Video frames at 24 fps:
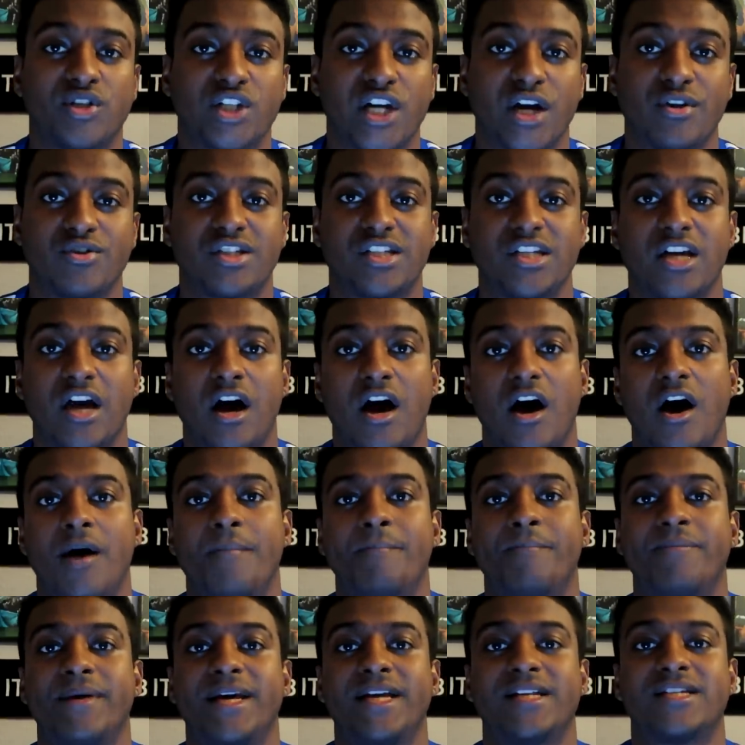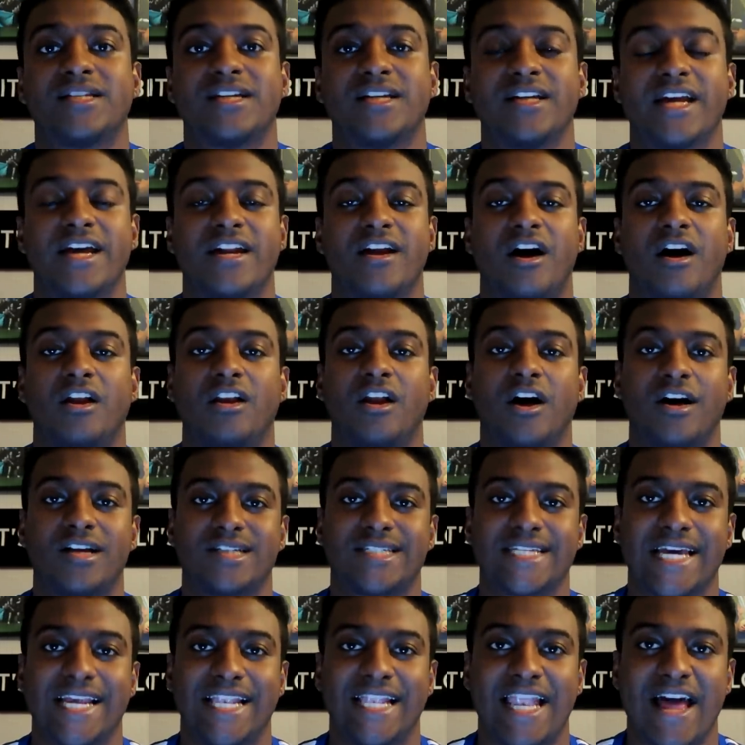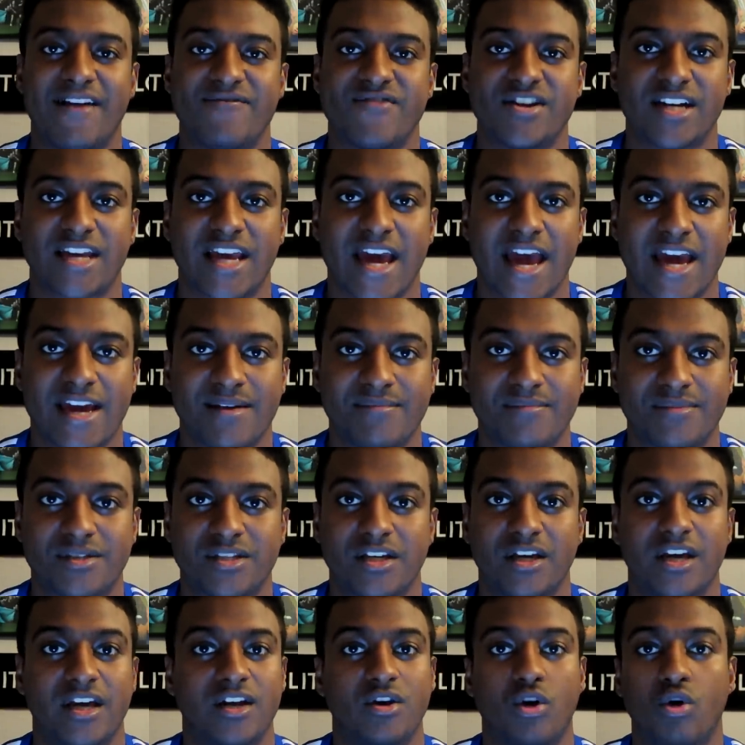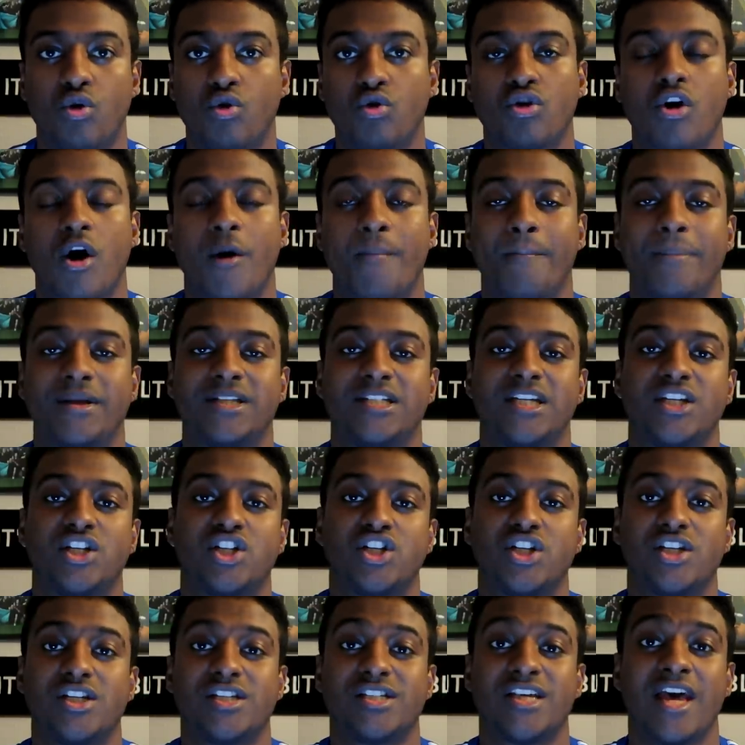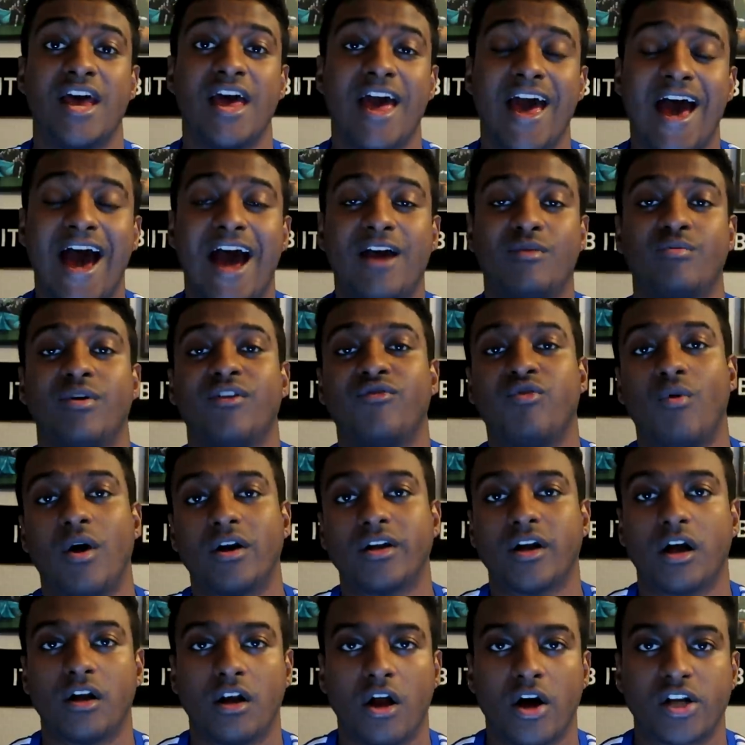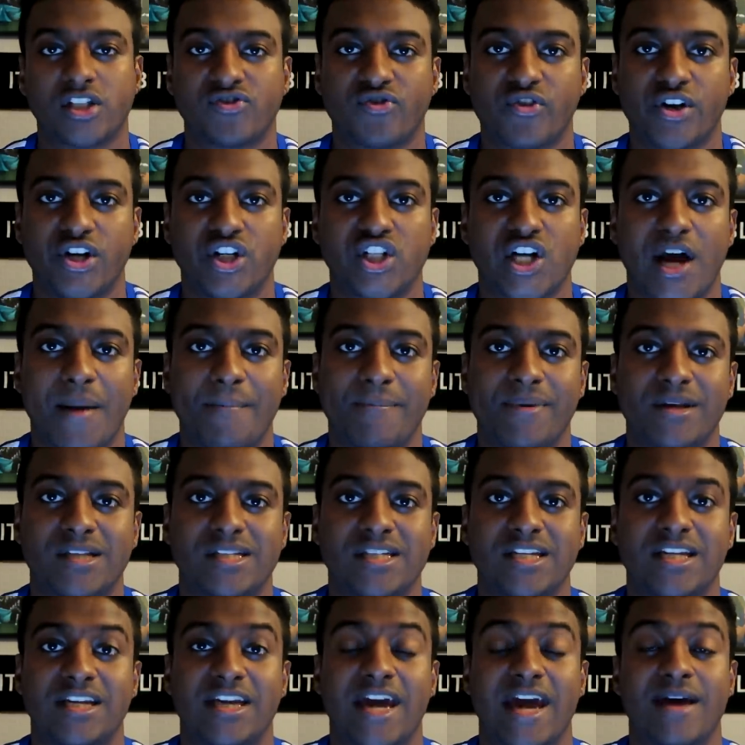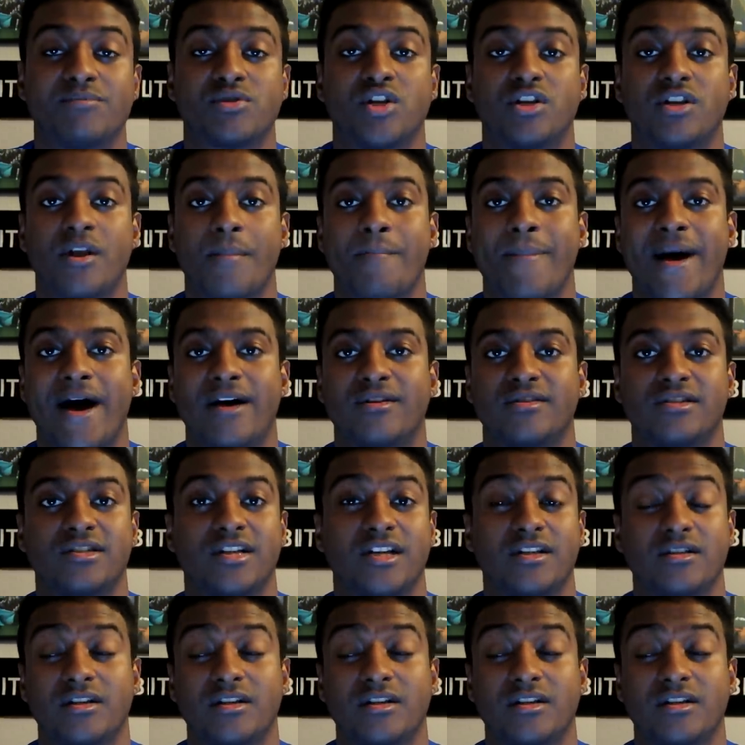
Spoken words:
Chelsea are unbeaten in our last 11 games in all competitions, and we've won our last three Champions League games on the bounce.